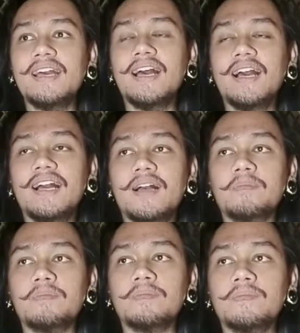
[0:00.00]

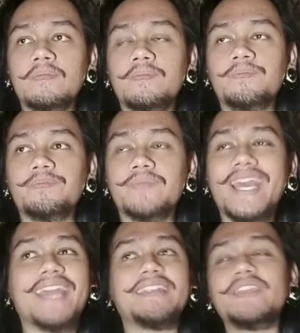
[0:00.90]

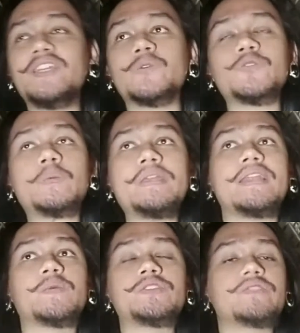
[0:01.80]
And to me
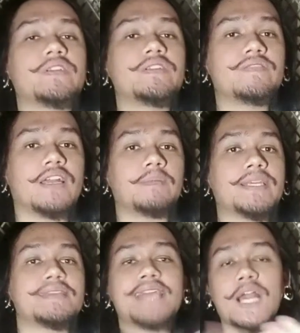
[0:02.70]
that was very fun
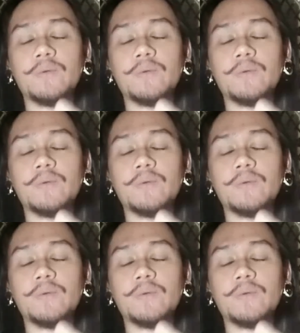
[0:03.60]
because